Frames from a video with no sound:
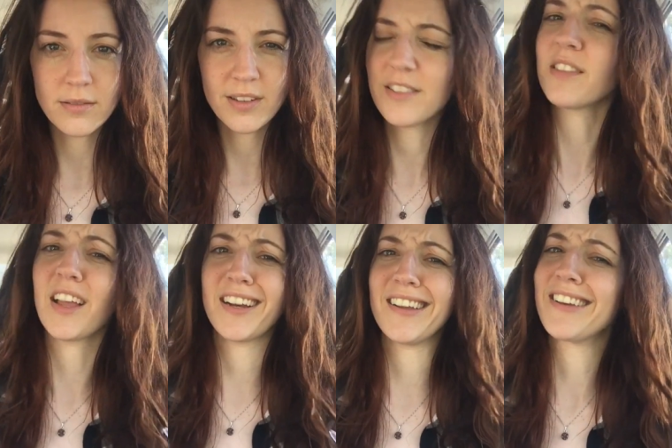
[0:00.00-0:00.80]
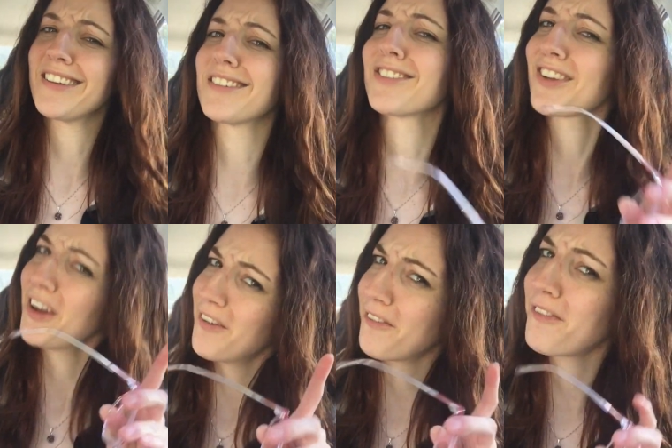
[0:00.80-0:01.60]
this lighting is
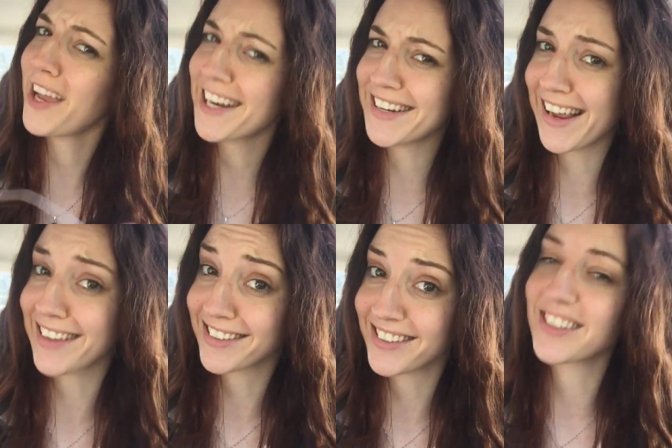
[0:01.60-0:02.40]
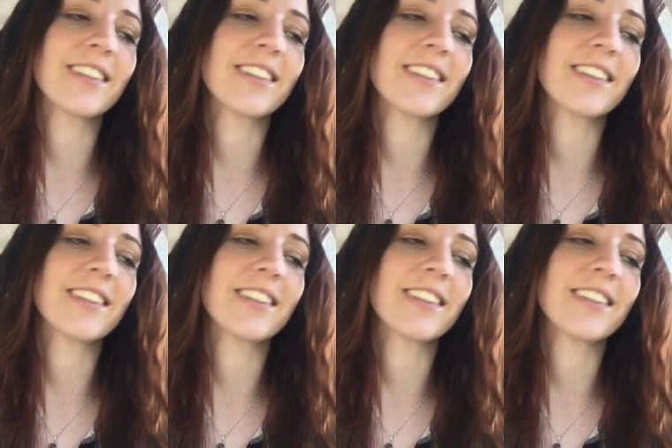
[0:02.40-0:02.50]
fantastic.